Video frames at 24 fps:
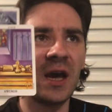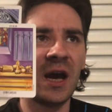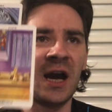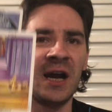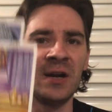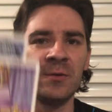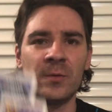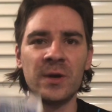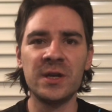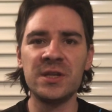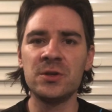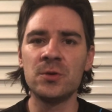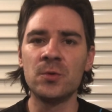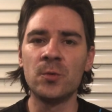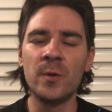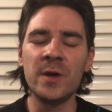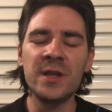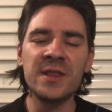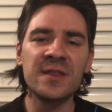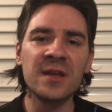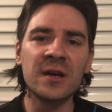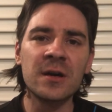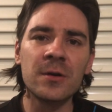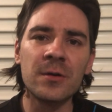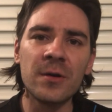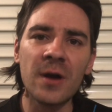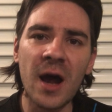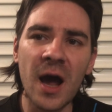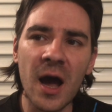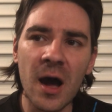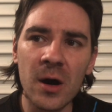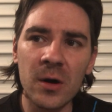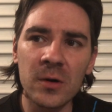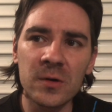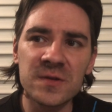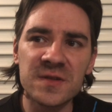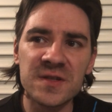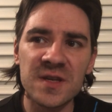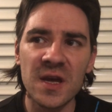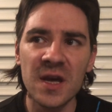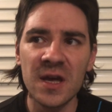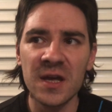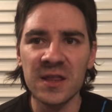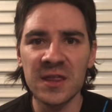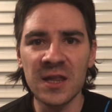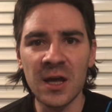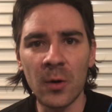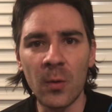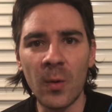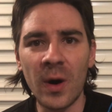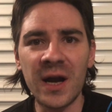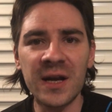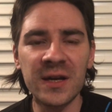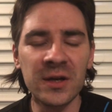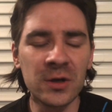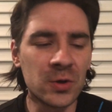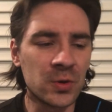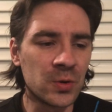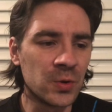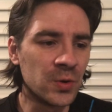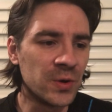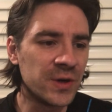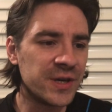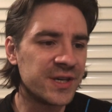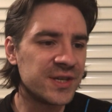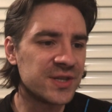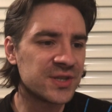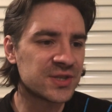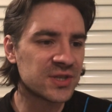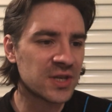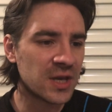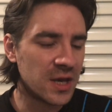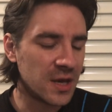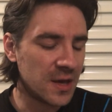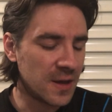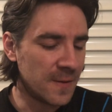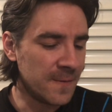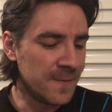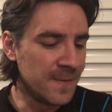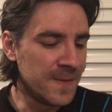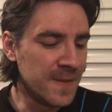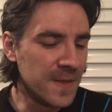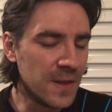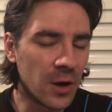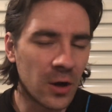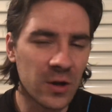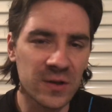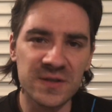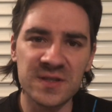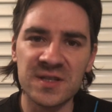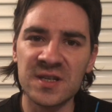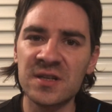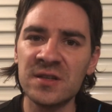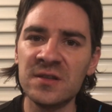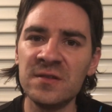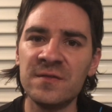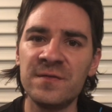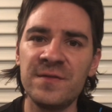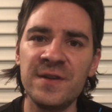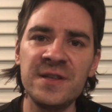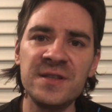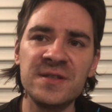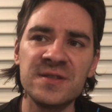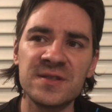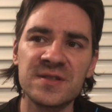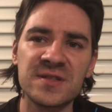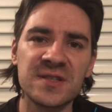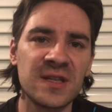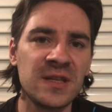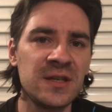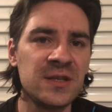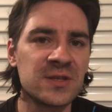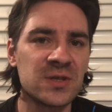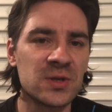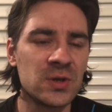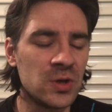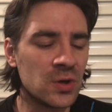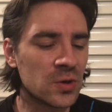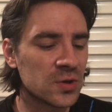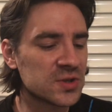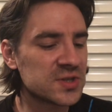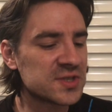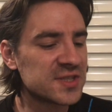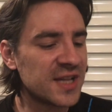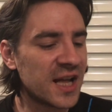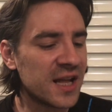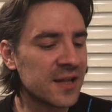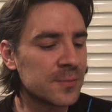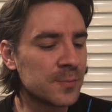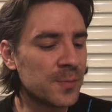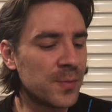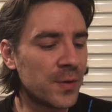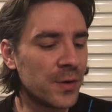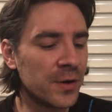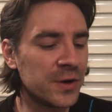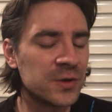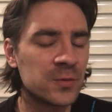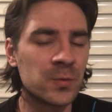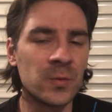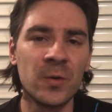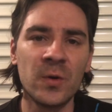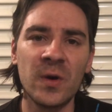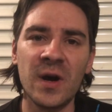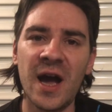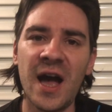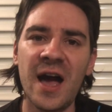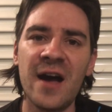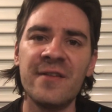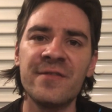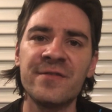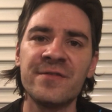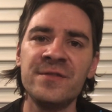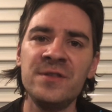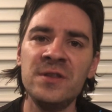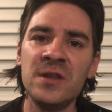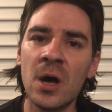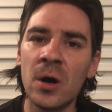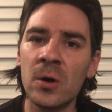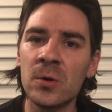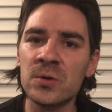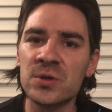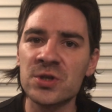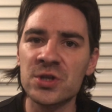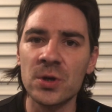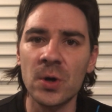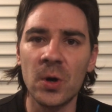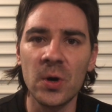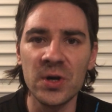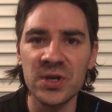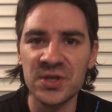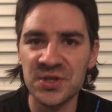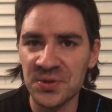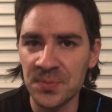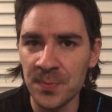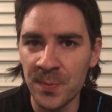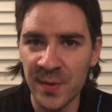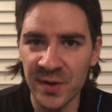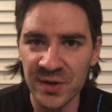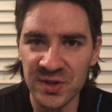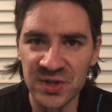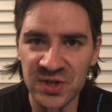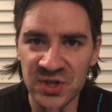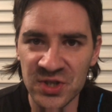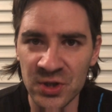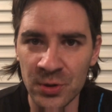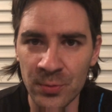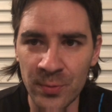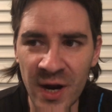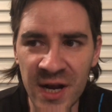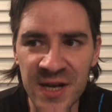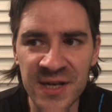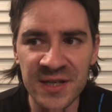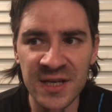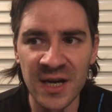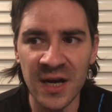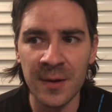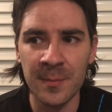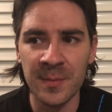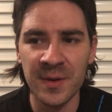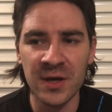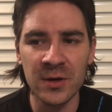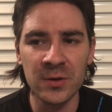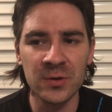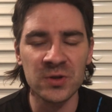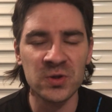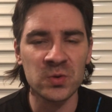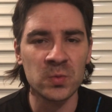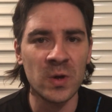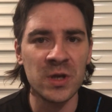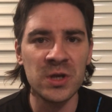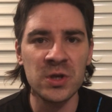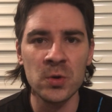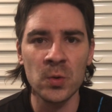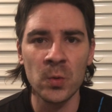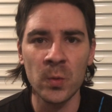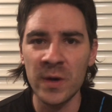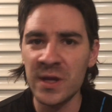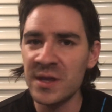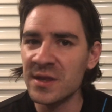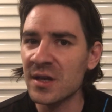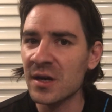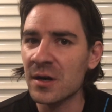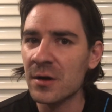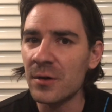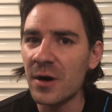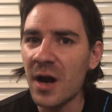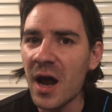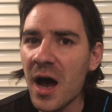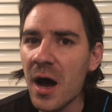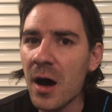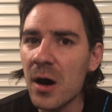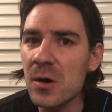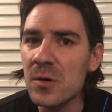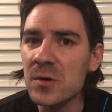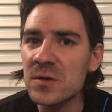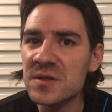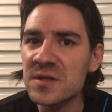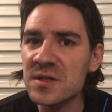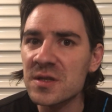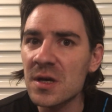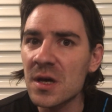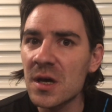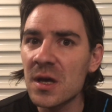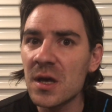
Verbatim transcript: and when you win the crowd the one who is not convinced into your standpoint will have no choice but surrender because when you win the crowd